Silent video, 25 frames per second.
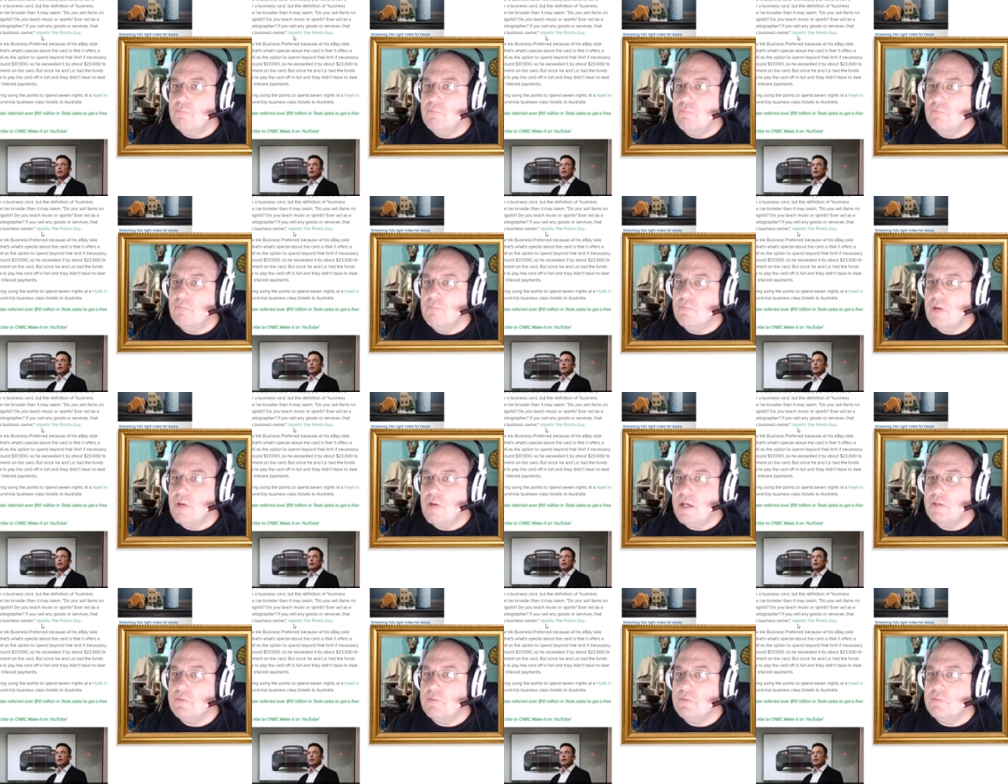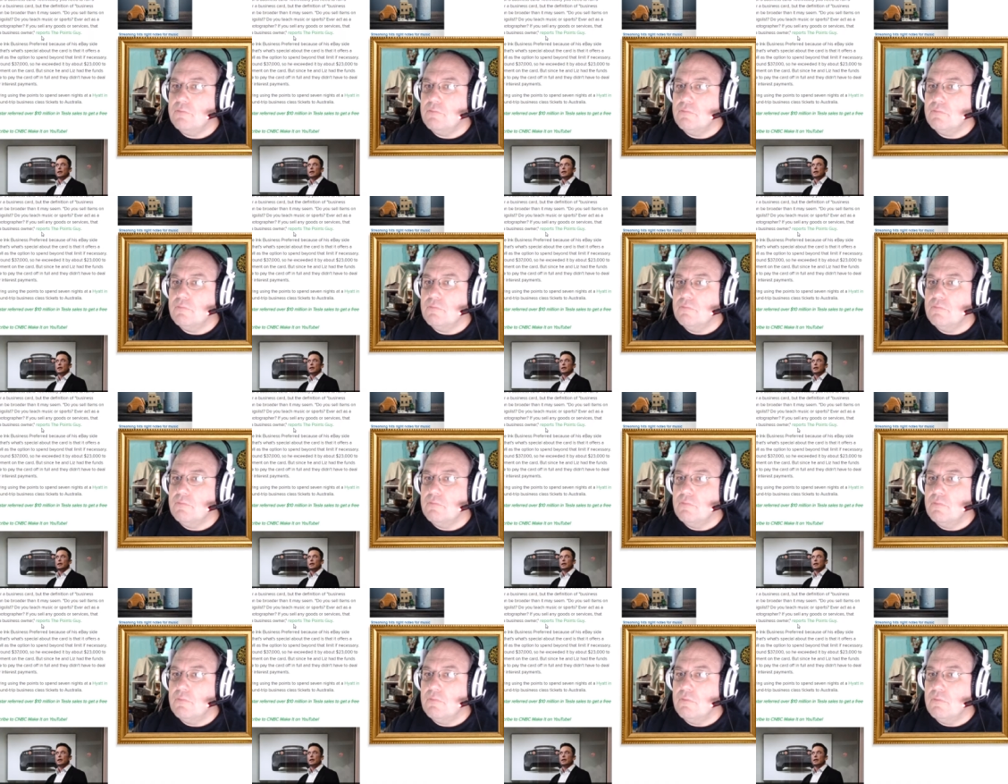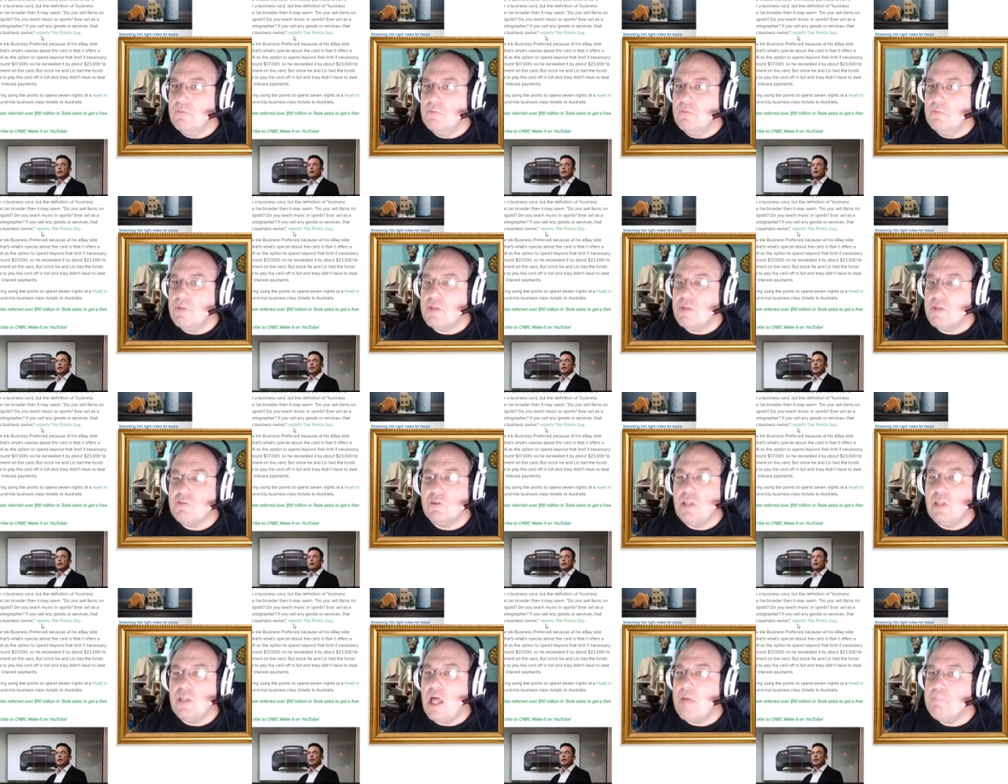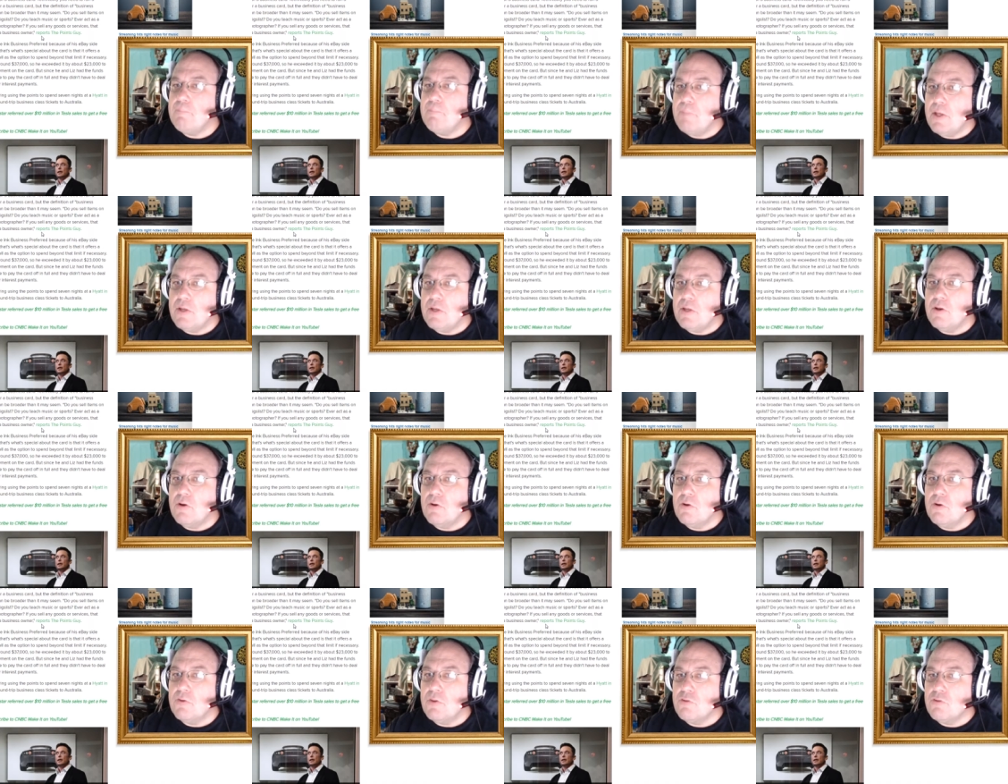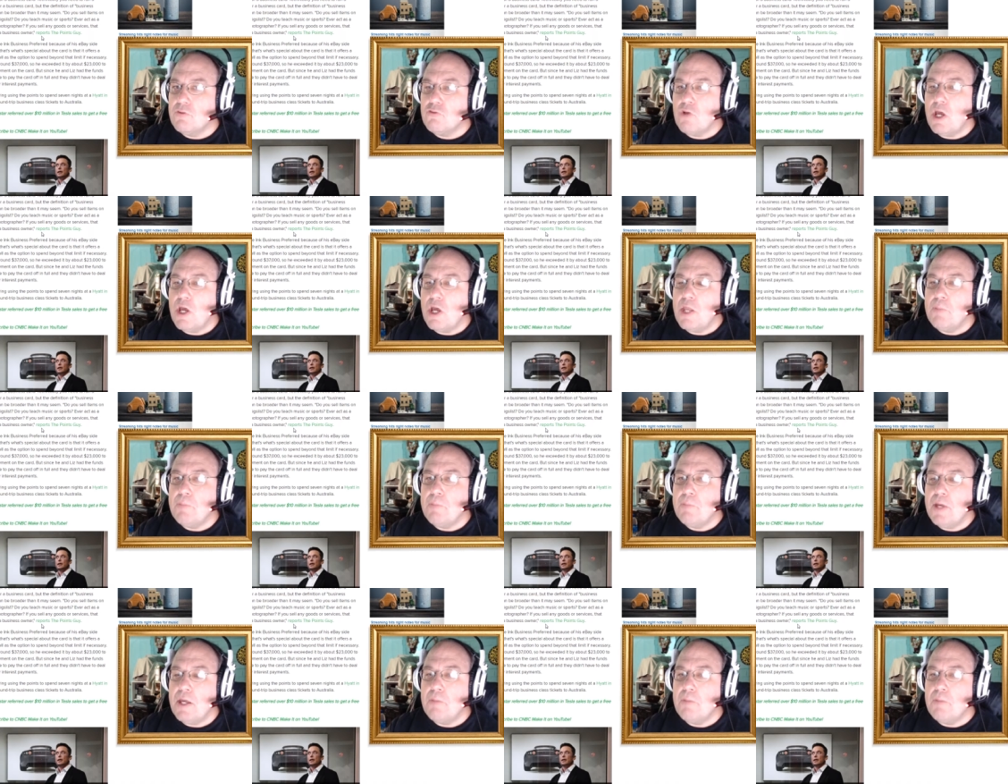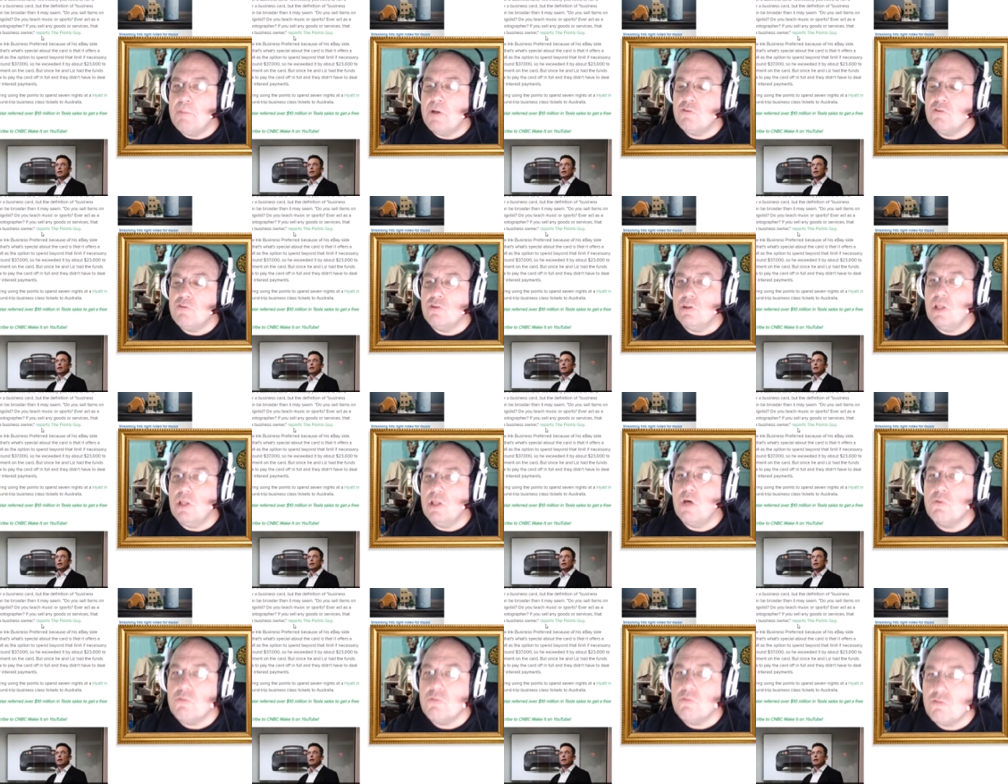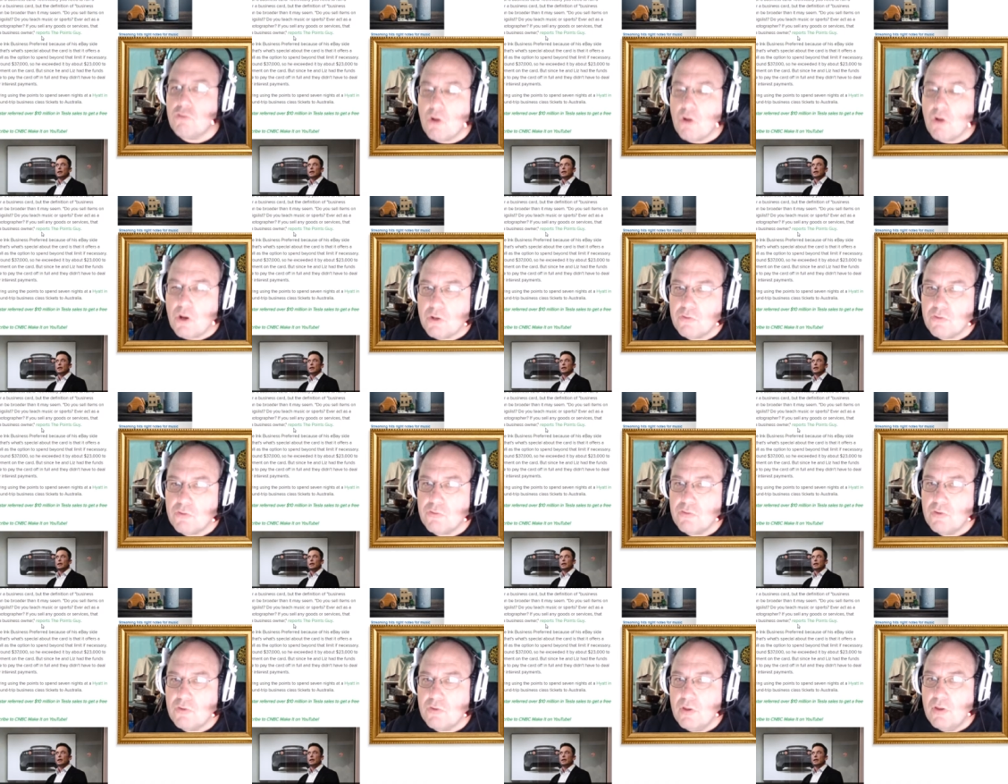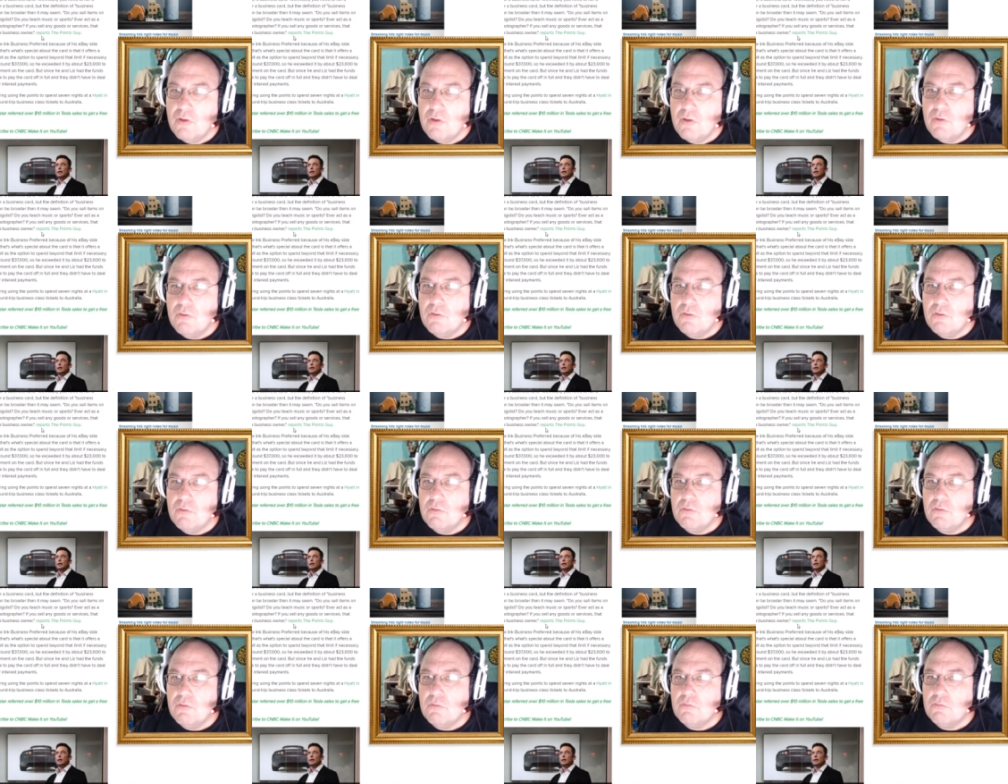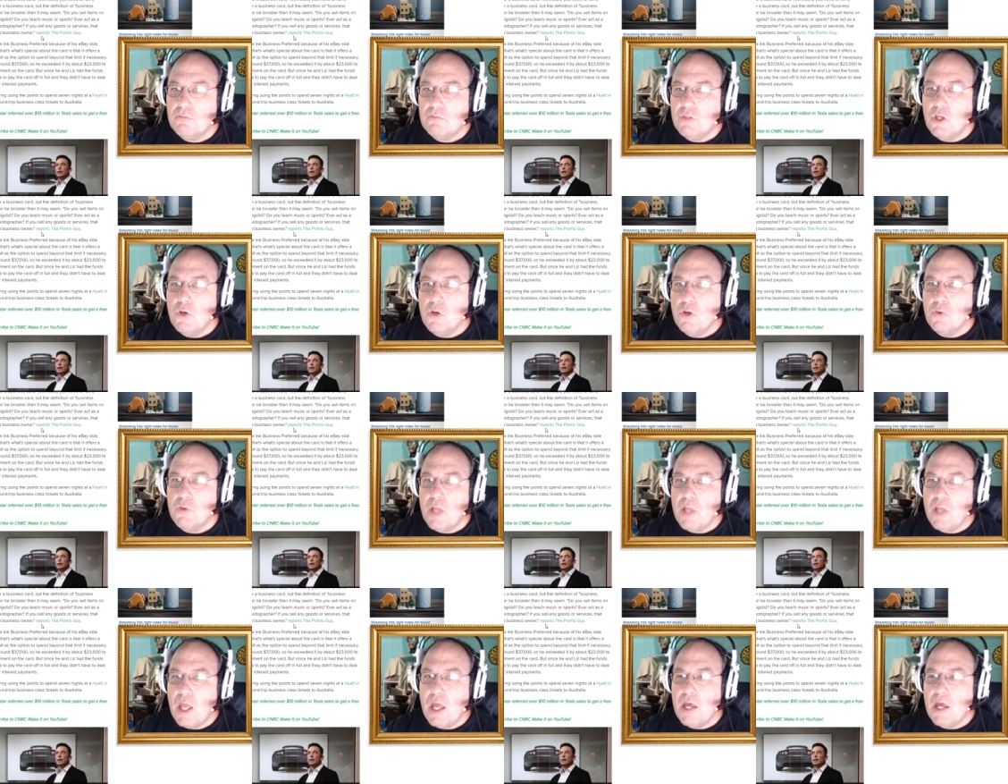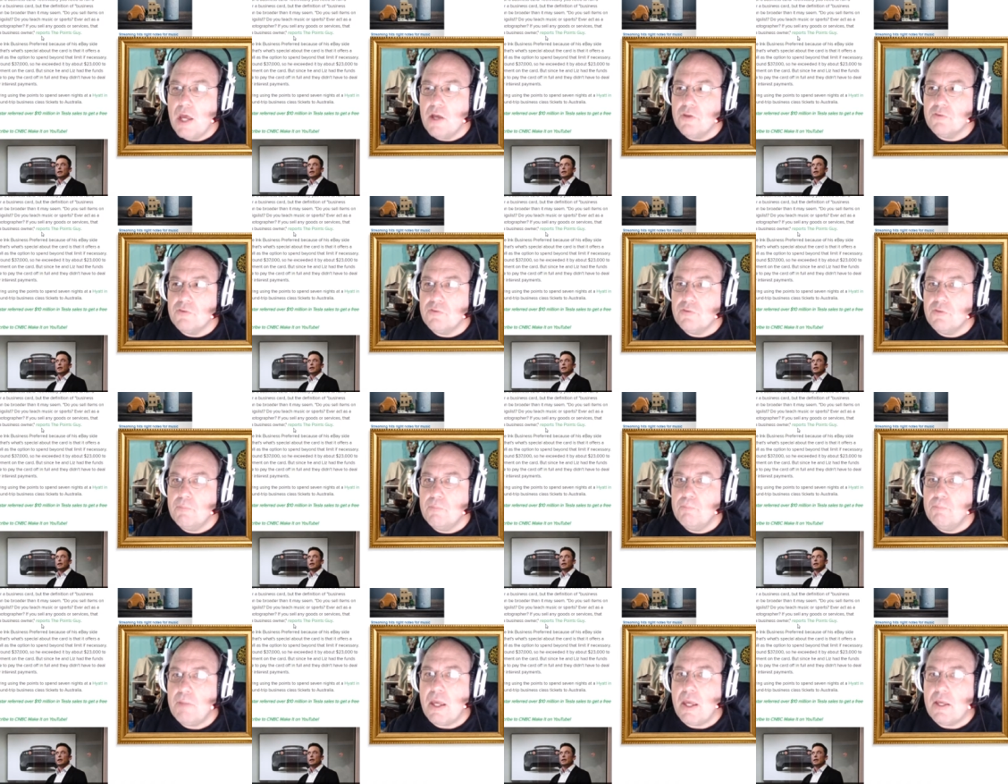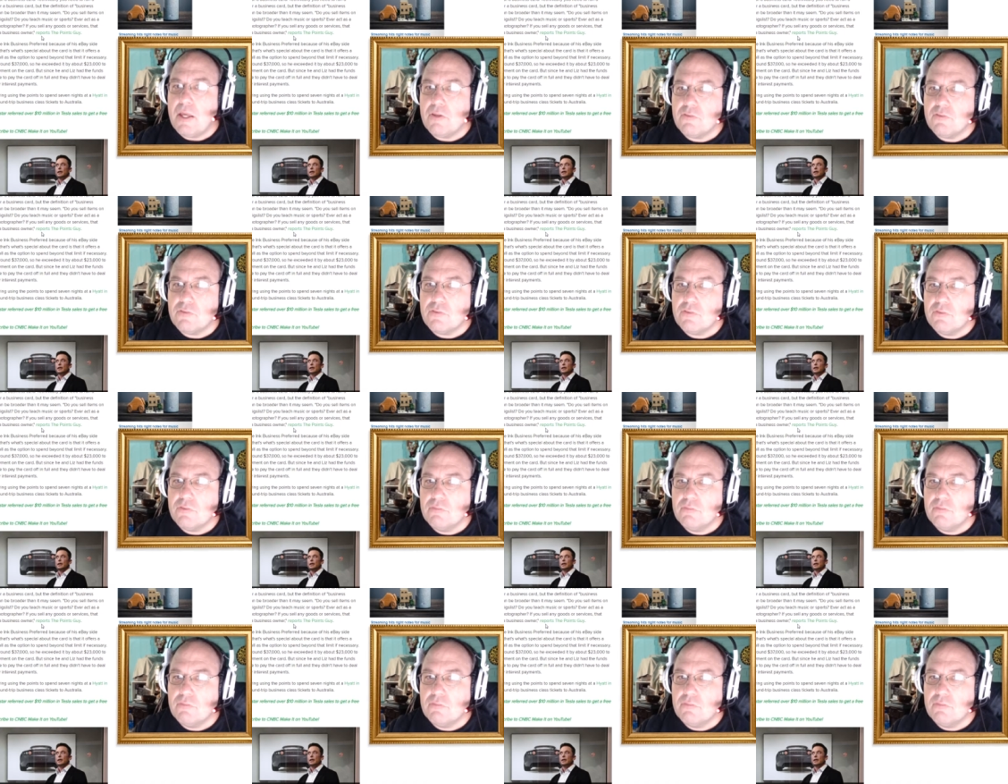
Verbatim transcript: right? That's a lot better than trying to pay a bunch of loan sharks, known as banks.